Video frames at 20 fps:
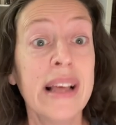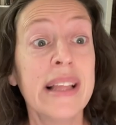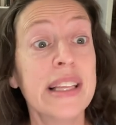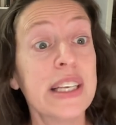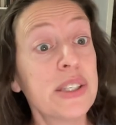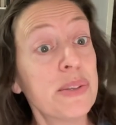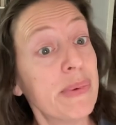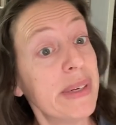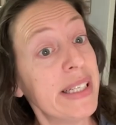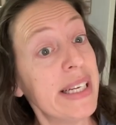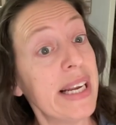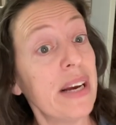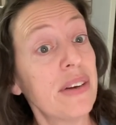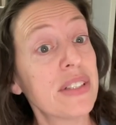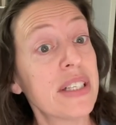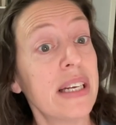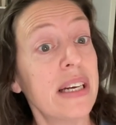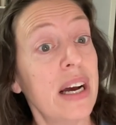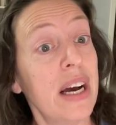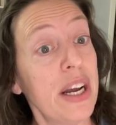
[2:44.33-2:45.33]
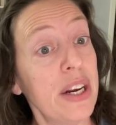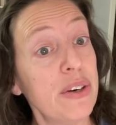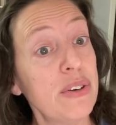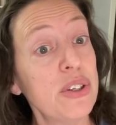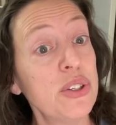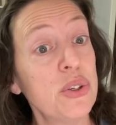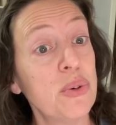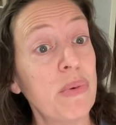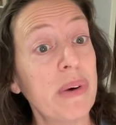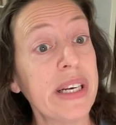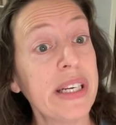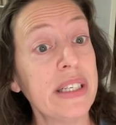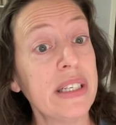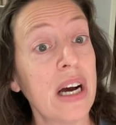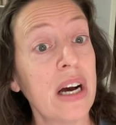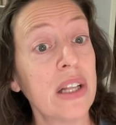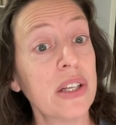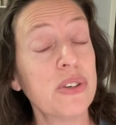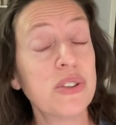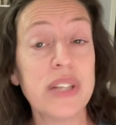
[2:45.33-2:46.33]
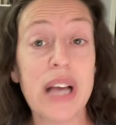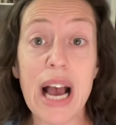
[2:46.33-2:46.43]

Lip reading: This retails at $120.